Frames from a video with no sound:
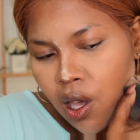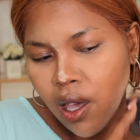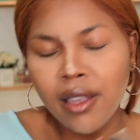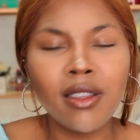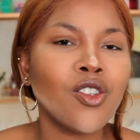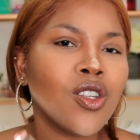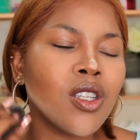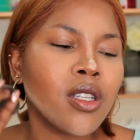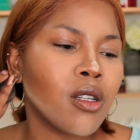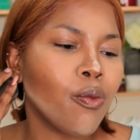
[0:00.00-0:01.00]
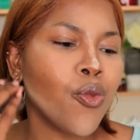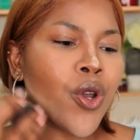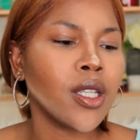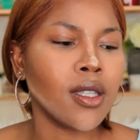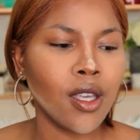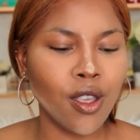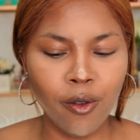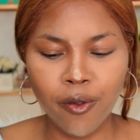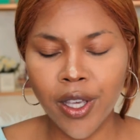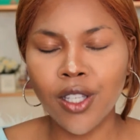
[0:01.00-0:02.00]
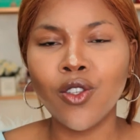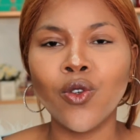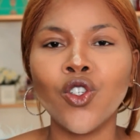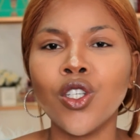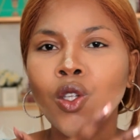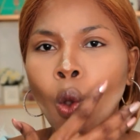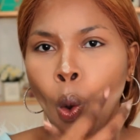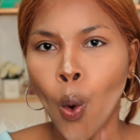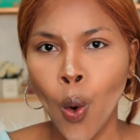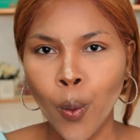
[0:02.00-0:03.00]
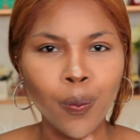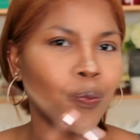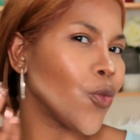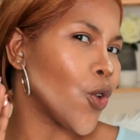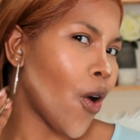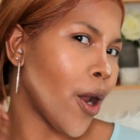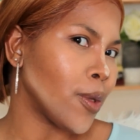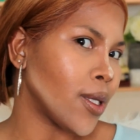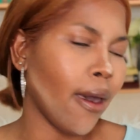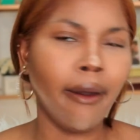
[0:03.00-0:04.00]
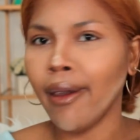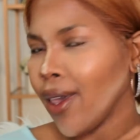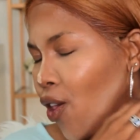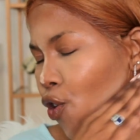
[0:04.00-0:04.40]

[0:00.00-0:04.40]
And this just brings in your face, you just, you know what I'm saying,